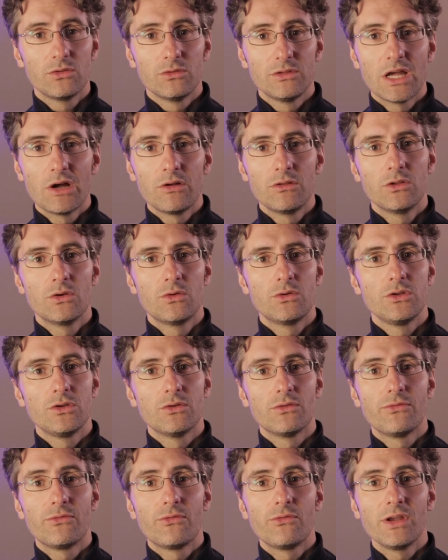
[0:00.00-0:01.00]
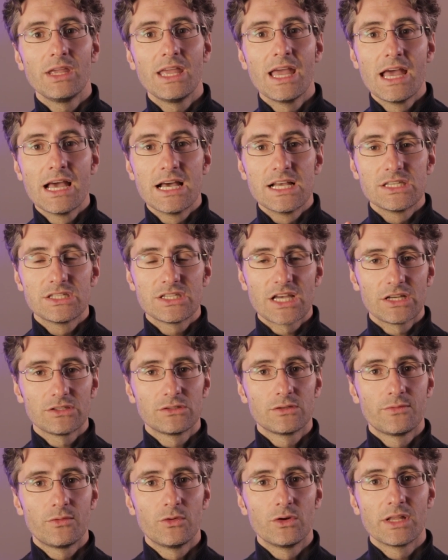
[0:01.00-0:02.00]
to download your free
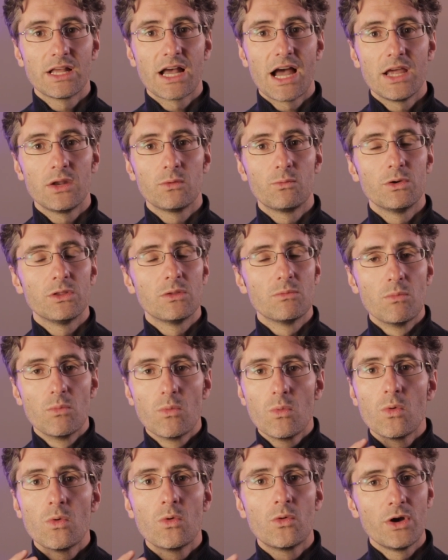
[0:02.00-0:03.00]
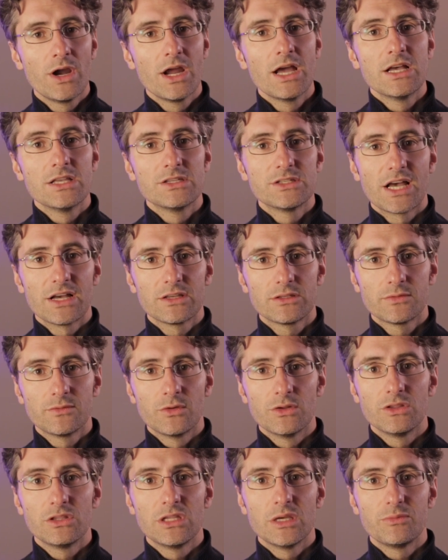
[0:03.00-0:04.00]
saxophone guide with more
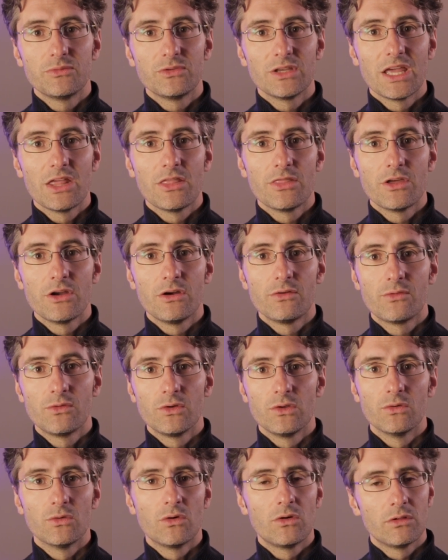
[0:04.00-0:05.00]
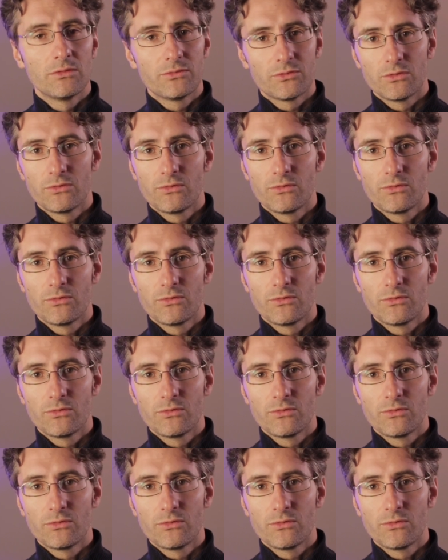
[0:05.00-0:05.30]
saxophone tips in there for you, all for